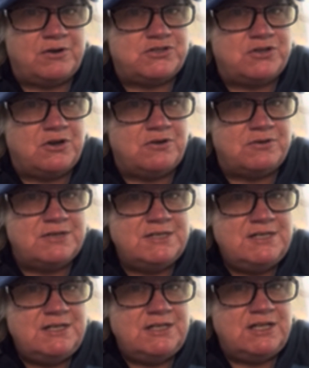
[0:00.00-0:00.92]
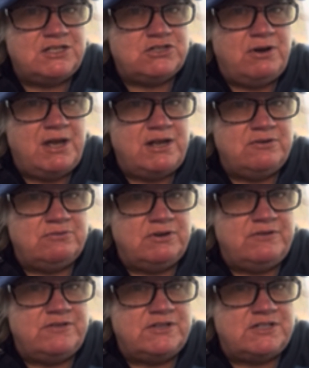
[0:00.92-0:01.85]
So let's go ahead and
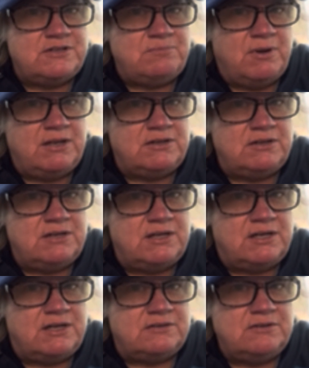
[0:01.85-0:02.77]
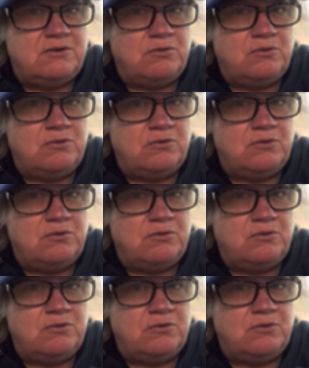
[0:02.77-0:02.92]
revisit my little